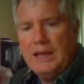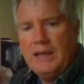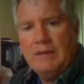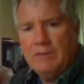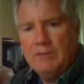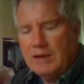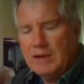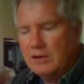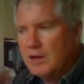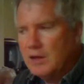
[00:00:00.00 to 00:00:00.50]

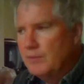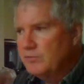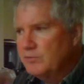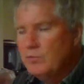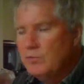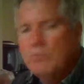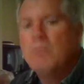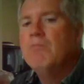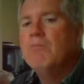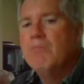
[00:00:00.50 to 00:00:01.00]
and it comes
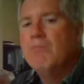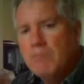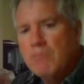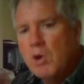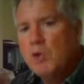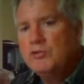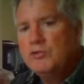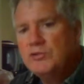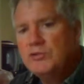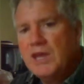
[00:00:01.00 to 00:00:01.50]
to
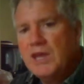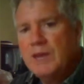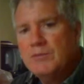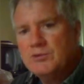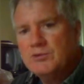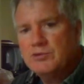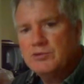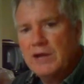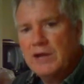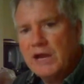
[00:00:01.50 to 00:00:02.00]
most
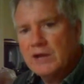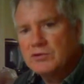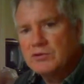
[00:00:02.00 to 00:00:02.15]
chemistry